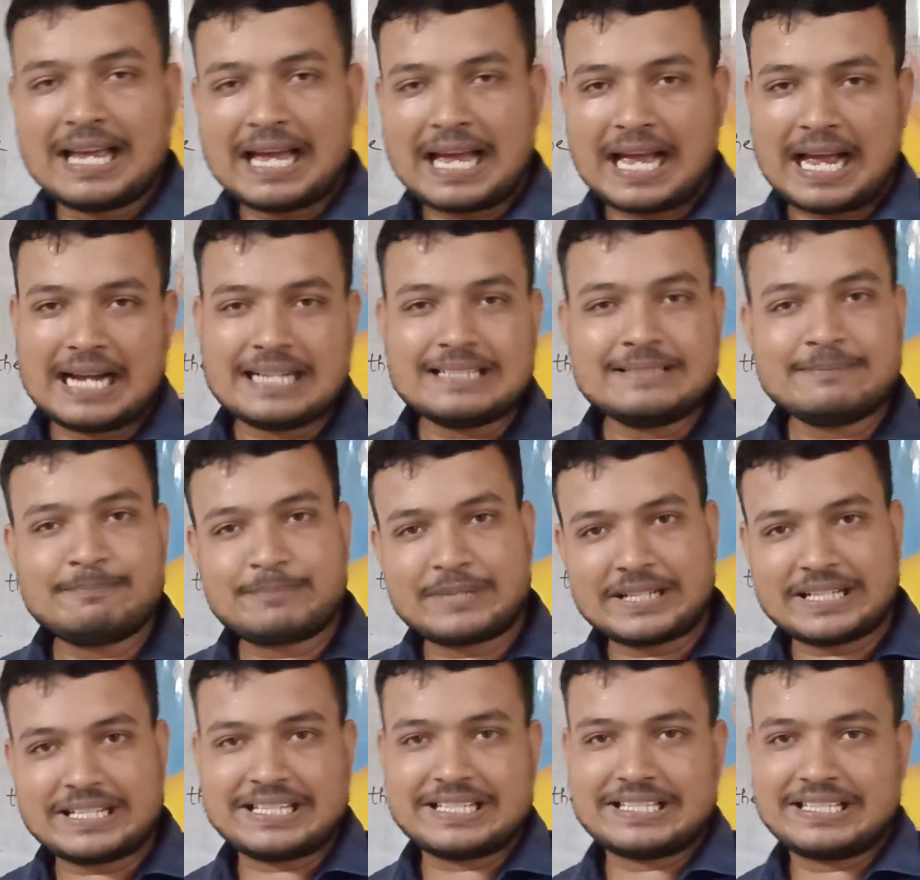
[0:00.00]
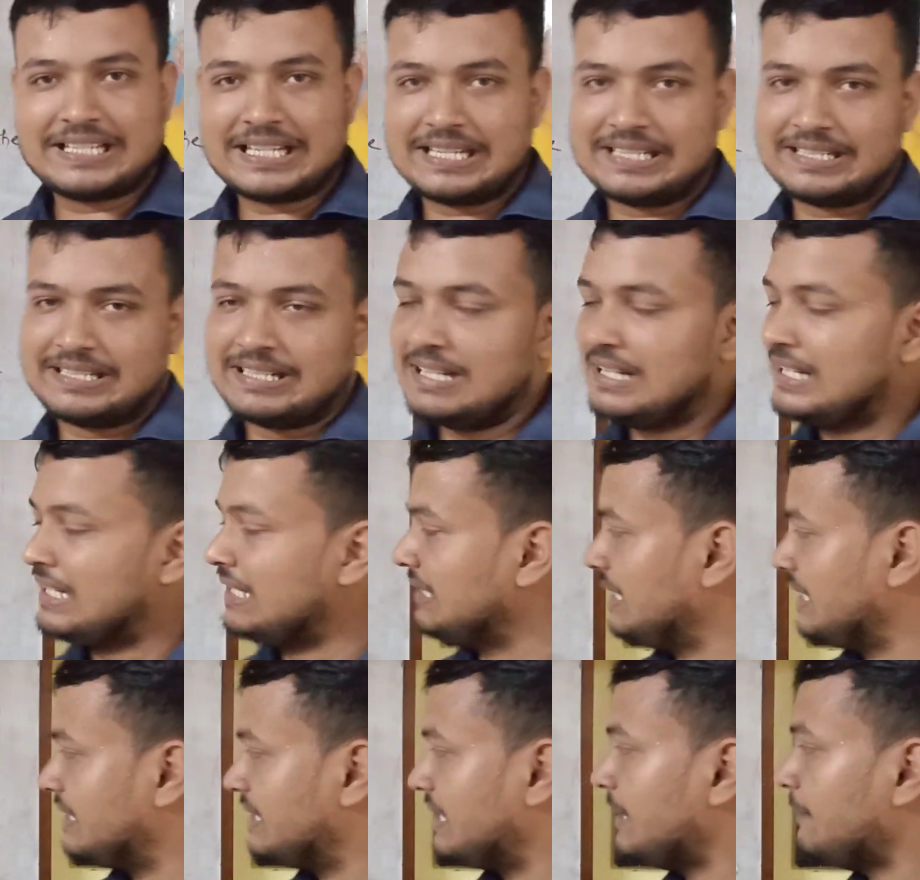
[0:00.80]
and predicate.
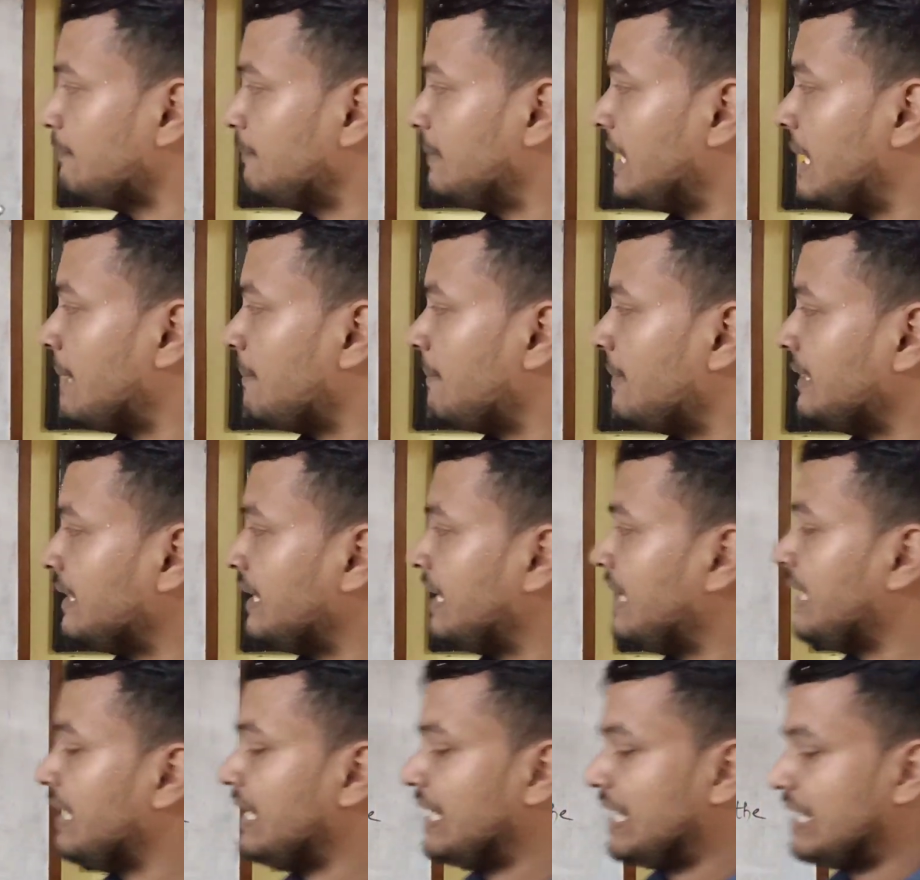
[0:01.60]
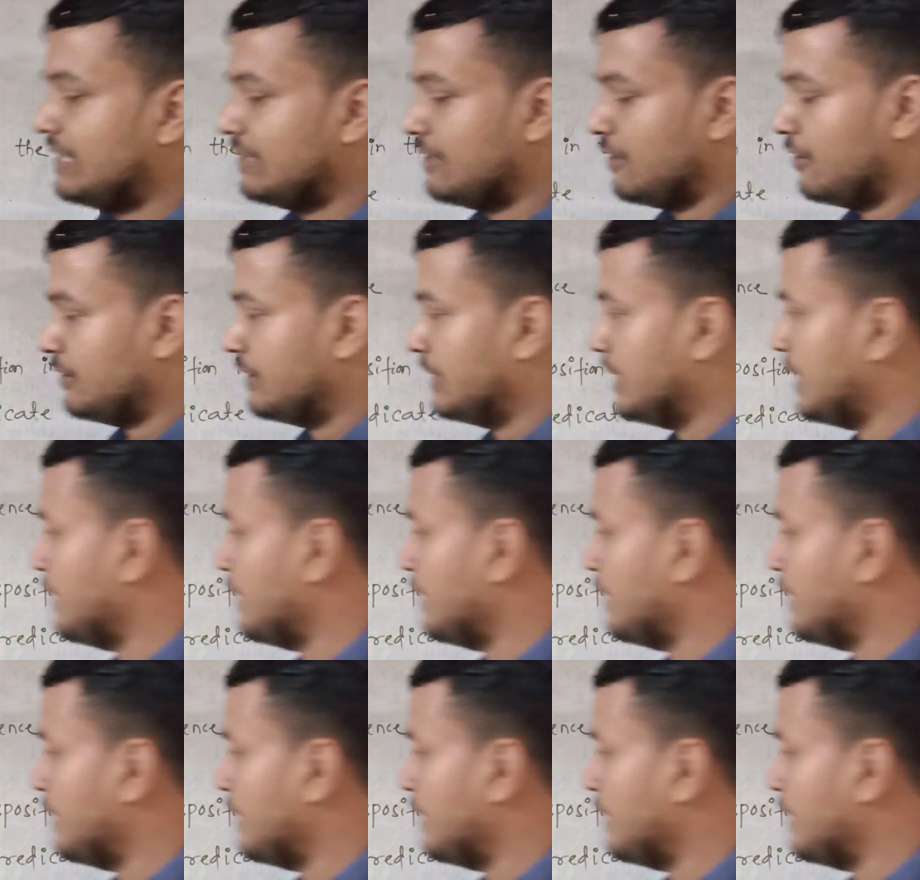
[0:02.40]
Listen pilamane, eithra